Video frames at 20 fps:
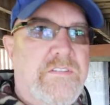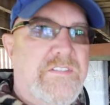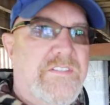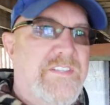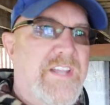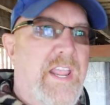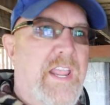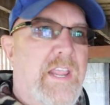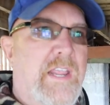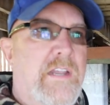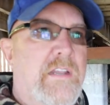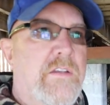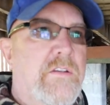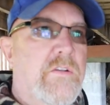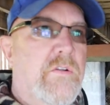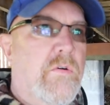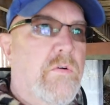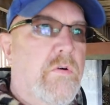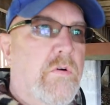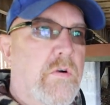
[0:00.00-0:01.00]
stained
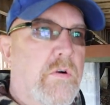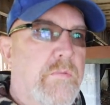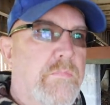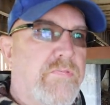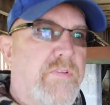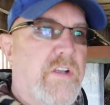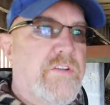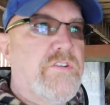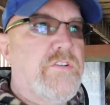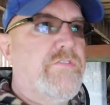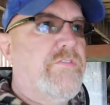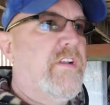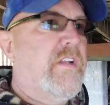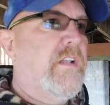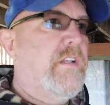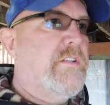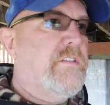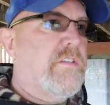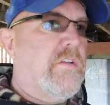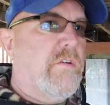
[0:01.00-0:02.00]
or pressure
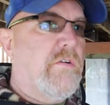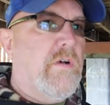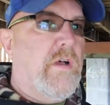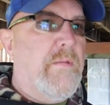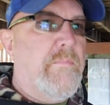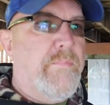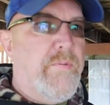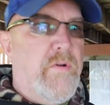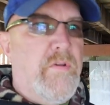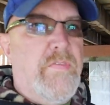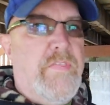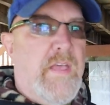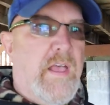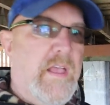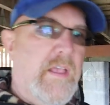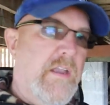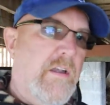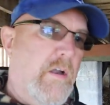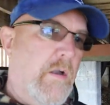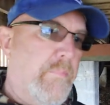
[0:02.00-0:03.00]
treated, so I burnt
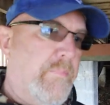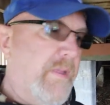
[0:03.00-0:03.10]
that in our